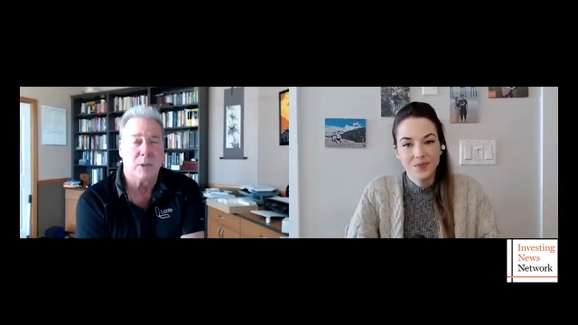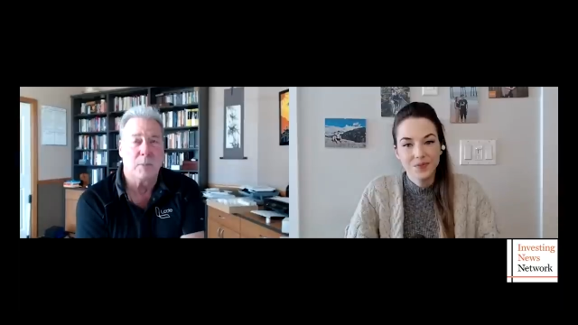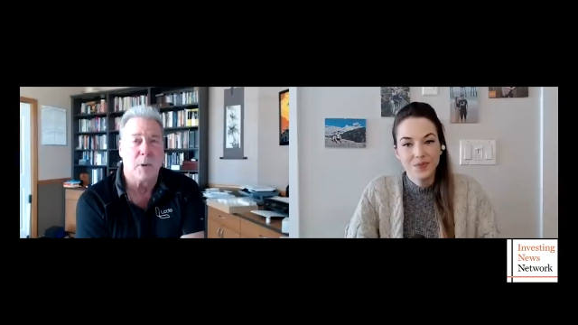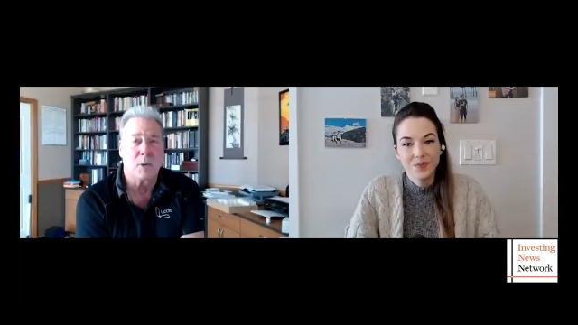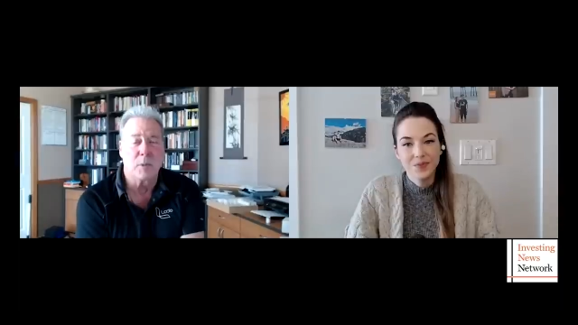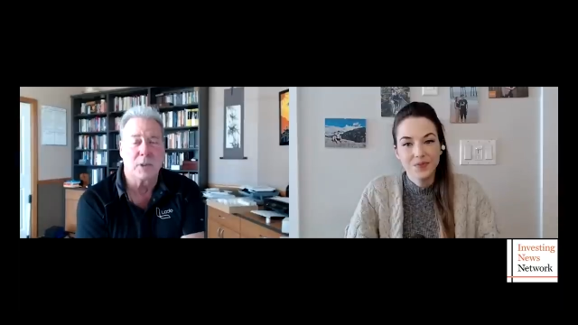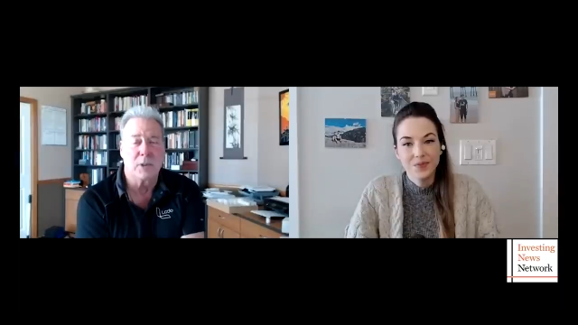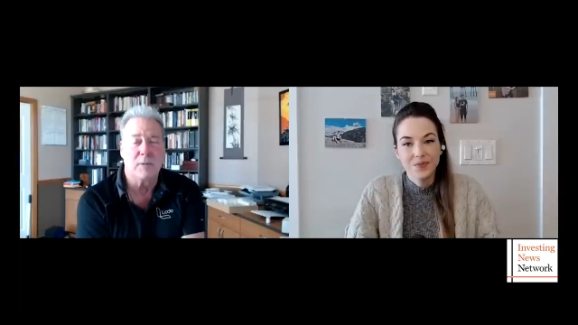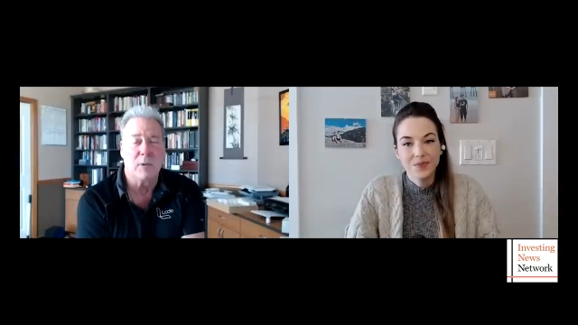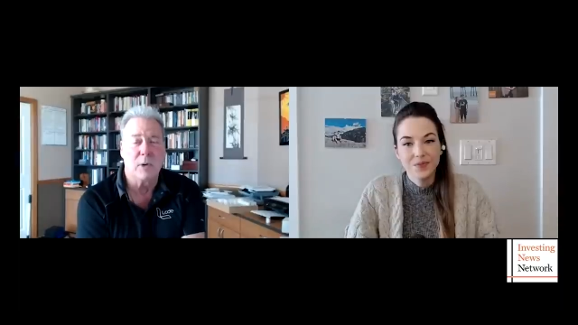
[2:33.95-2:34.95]
Speaker 1: a
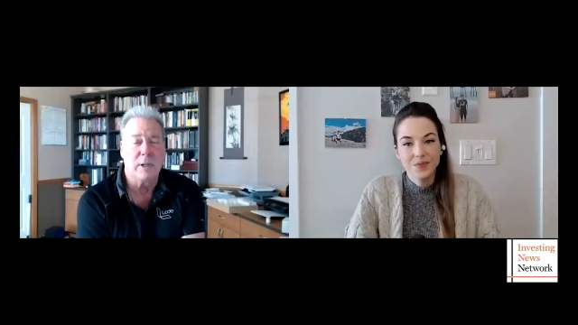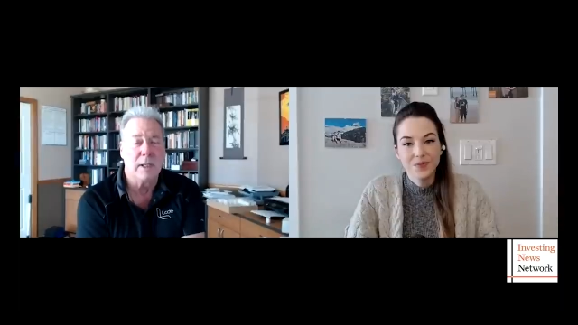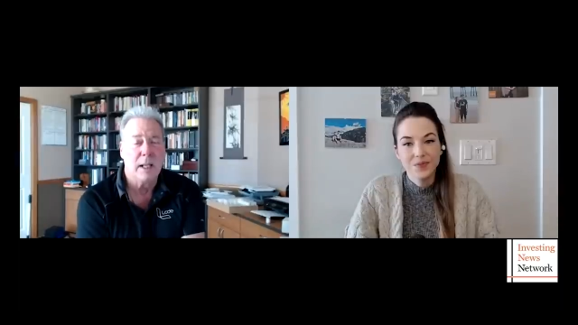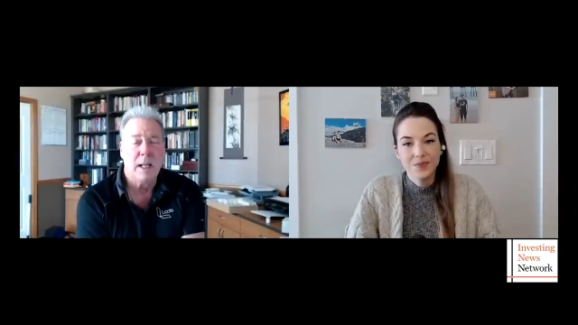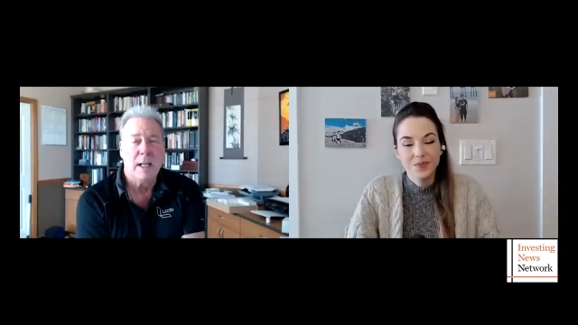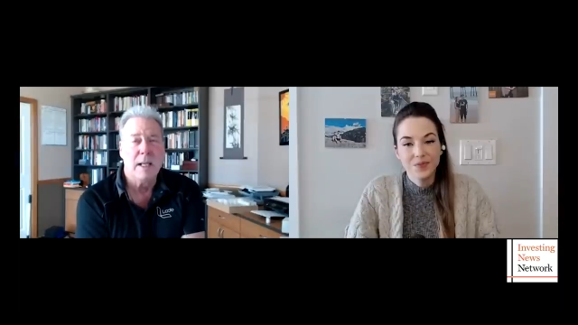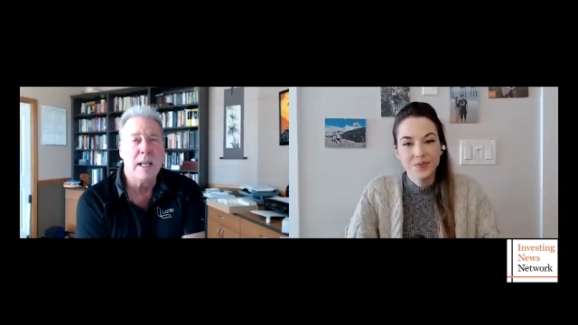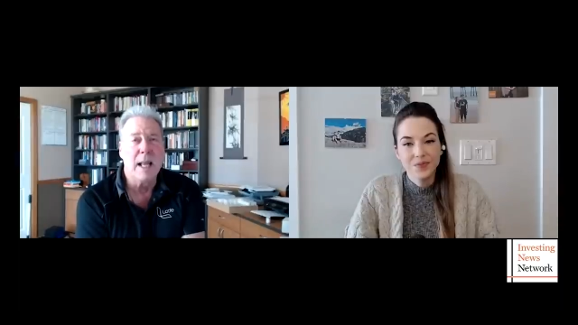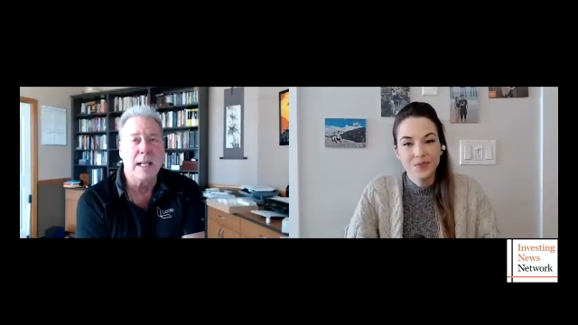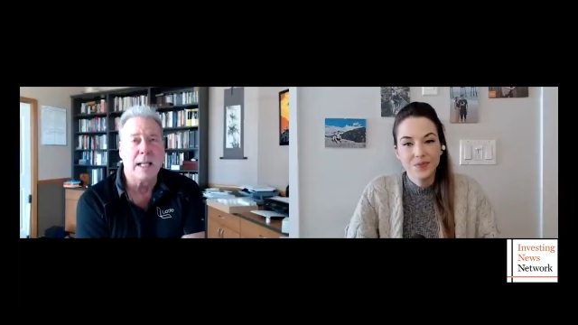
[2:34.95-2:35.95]
spokesperson for it.
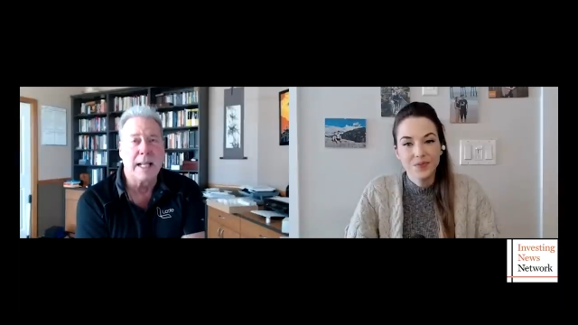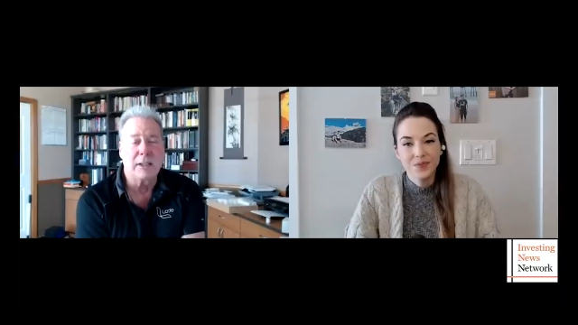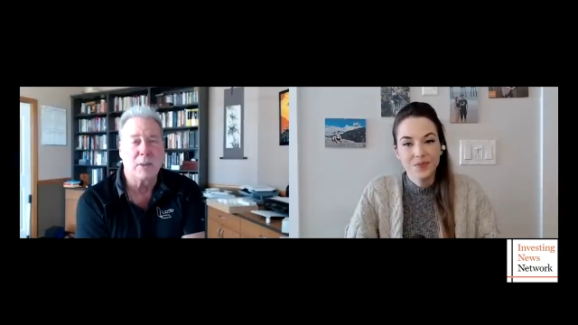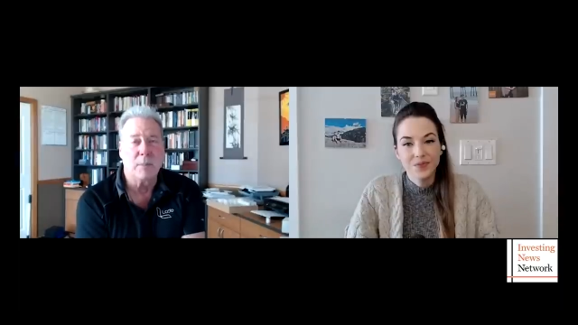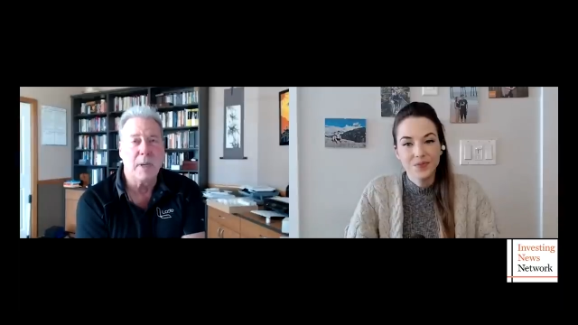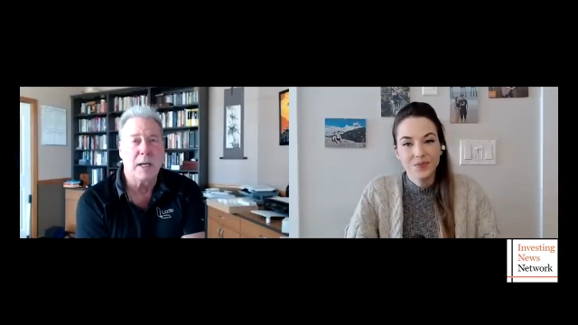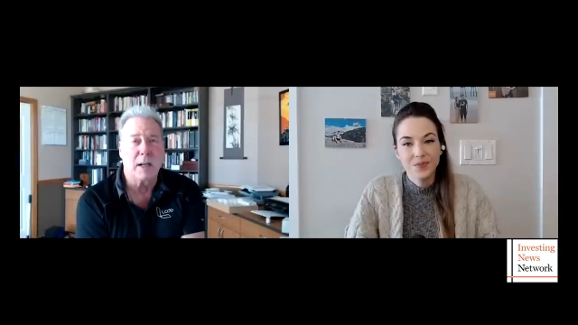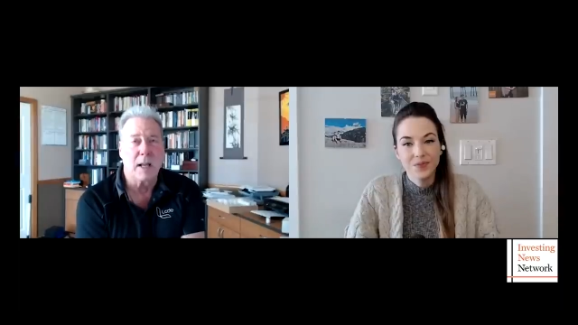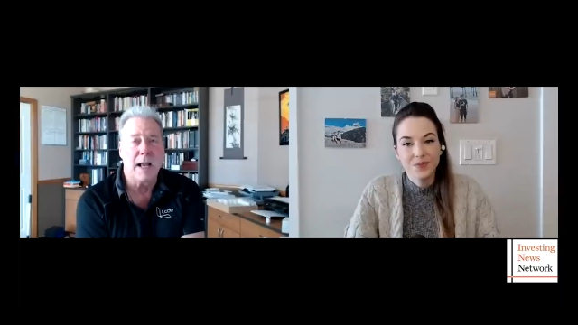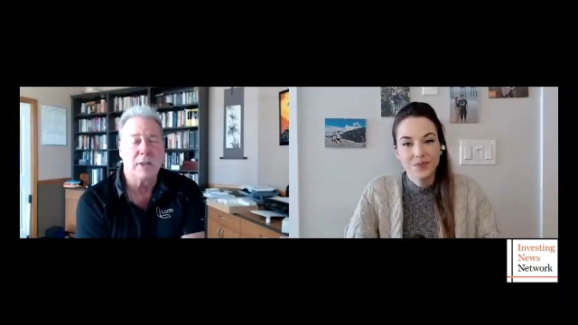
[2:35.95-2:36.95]
Nonetheless, the bigger
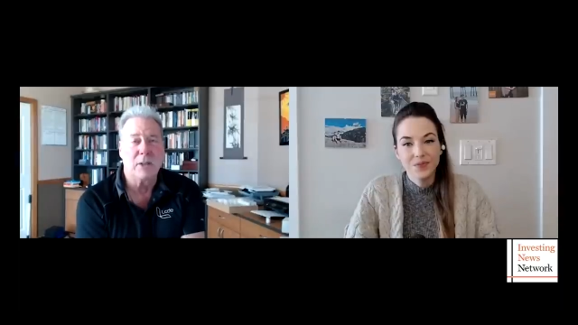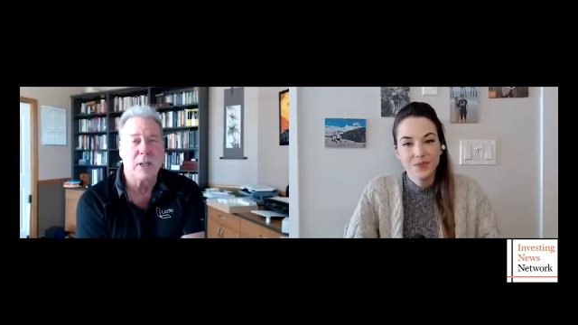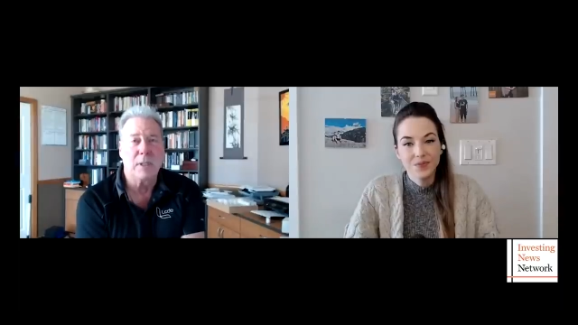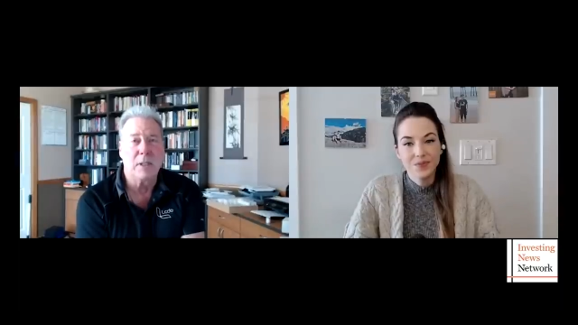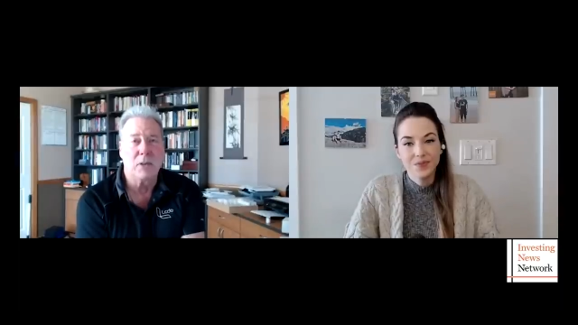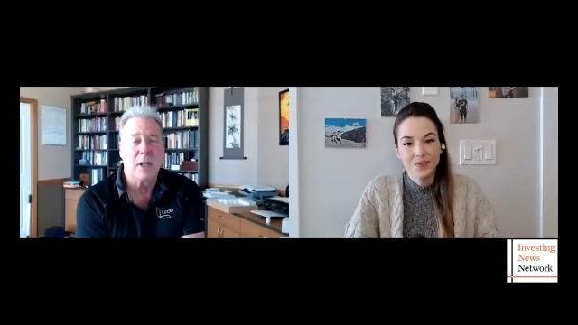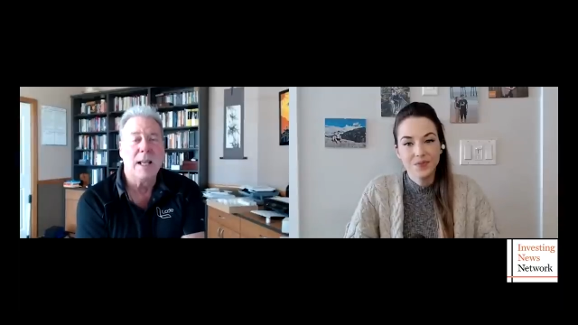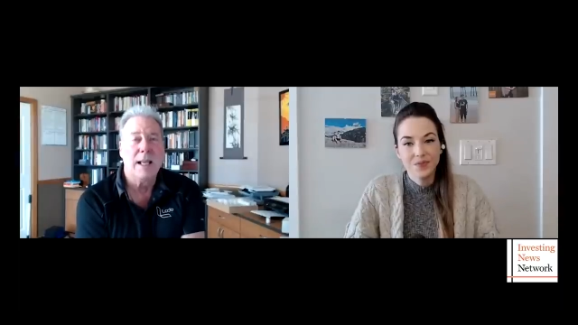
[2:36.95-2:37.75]
concept is